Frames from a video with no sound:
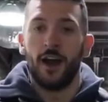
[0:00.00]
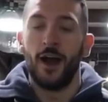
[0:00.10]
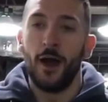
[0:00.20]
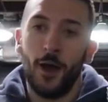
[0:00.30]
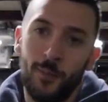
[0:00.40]

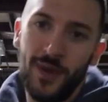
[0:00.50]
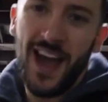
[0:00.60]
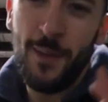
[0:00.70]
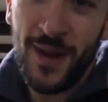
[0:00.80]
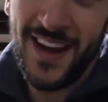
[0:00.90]

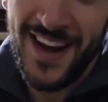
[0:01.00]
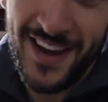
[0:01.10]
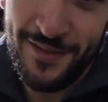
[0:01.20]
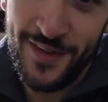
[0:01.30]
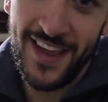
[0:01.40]
I'm not a
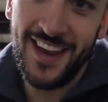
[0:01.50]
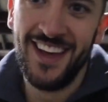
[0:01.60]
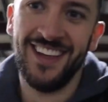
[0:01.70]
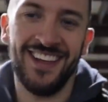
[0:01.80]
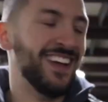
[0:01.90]
Nike fan.
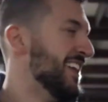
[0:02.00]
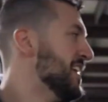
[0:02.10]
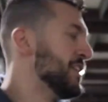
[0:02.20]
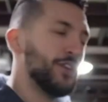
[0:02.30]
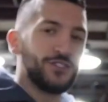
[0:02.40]

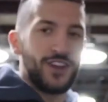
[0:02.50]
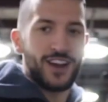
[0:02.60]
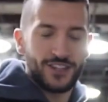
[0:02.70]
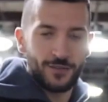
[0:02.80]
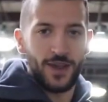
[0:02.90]
Those are
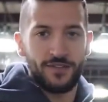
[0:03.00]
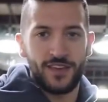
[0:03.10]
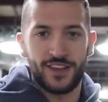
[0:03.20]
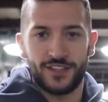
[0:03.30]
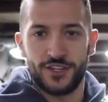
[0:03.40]
actually my
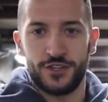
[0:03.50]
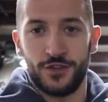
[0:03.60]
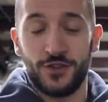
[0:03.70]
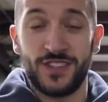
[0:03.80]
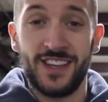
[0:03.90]
fiance's
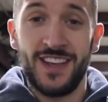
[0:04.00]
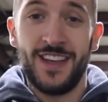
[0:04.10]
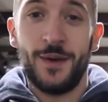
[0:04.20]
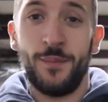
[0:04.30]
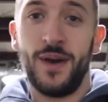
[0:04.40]
shoes.
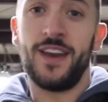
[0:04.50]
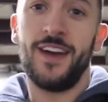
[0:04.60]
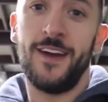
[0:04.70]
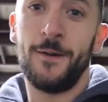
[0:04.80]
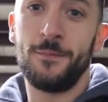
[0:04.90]

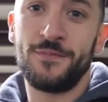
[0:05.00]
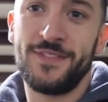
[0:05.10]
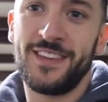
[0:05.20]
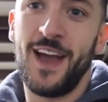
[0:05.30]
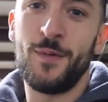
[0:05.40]
But
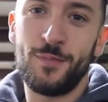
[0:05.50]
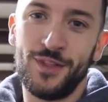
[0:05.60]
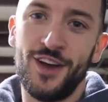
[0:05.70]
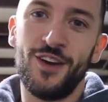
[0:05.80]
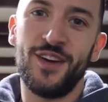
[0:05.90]
comment
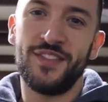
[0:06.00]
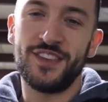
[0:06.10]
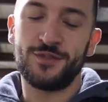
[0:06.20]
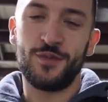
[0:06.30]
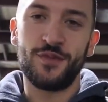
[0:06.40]
below if
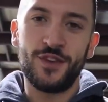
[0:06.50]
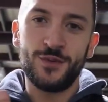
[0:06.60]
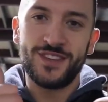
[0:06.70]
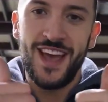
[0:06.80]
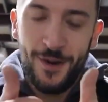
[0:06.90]
this review
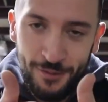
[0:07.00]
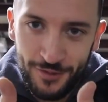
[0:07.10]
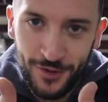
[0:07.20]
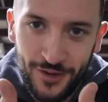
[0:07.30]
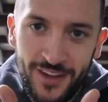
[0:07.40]
was
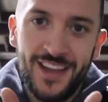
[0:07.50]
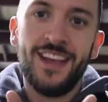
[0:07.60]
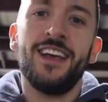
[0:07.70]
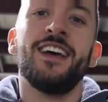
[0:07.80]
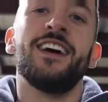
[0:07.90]
helpful.
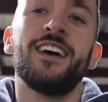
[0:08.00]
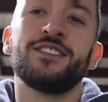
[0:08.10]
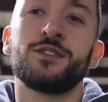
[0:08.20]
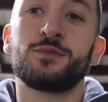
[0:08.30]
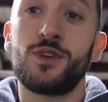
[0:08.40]

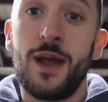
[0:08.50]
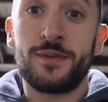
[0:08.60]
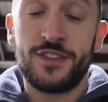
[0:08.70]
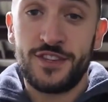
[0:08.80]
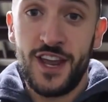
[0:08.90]

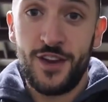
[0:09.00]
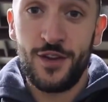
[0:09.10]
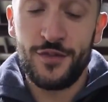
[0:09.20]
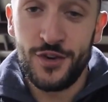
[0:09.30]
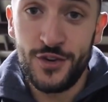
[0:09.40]
Subscribe to the channel
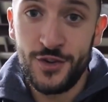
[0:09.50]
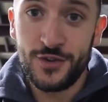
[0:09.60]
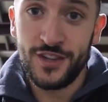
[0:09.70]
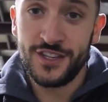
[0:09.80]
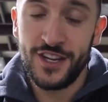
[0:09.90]
if you're new to the